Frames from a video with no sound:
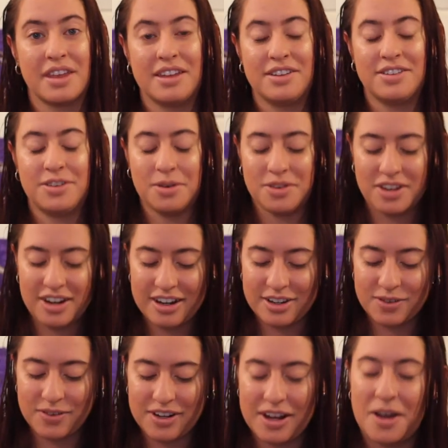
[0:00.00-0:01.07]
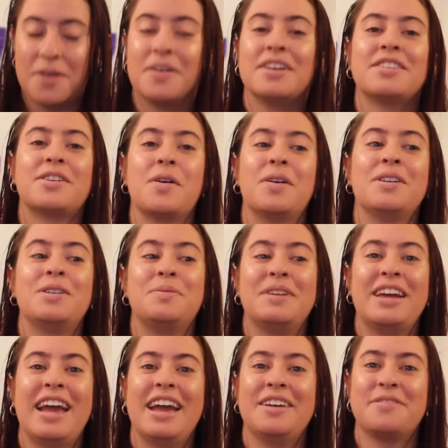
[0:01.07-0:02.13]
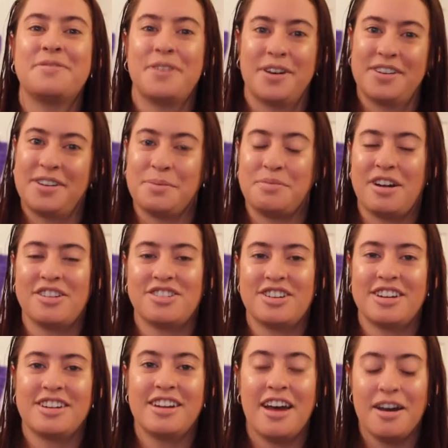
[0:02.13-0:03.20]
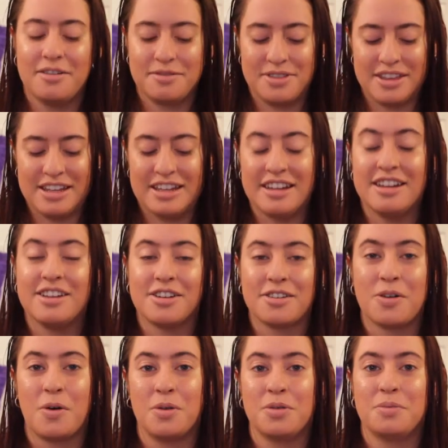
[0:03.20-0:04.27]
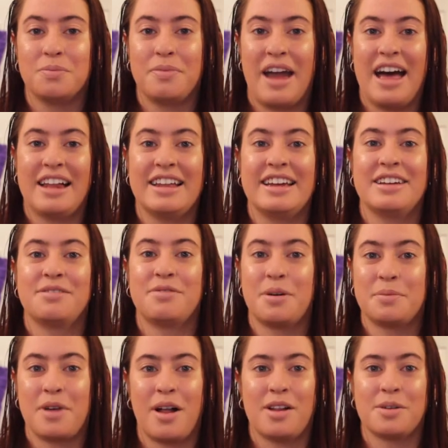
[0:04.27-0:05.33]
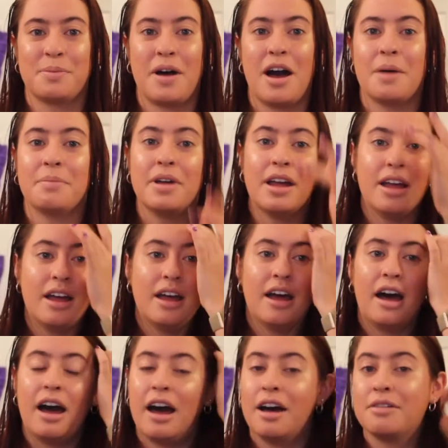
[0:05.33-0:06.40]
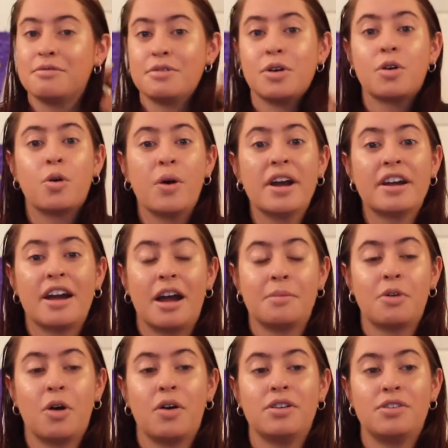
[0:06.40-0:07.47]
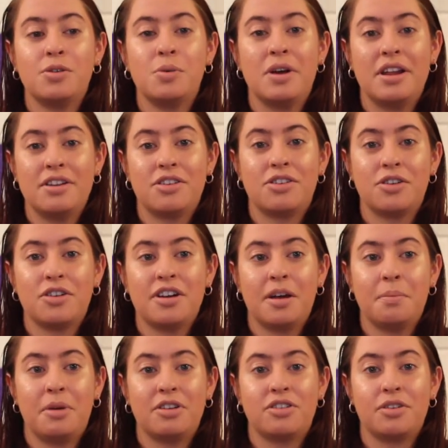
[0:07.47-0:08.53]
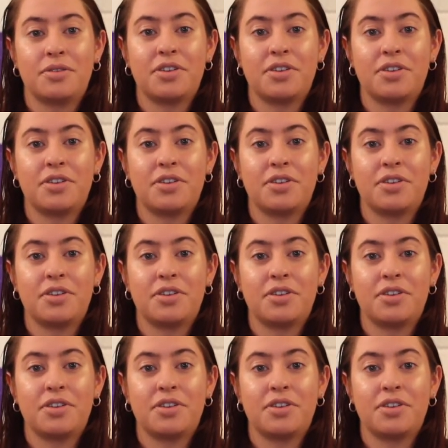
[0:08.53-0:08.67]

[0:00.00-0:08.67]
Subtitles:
So today's video is going to be a first impression of the Your Golden palette from ColourPop. Real quick, I'm going to insert a bunch of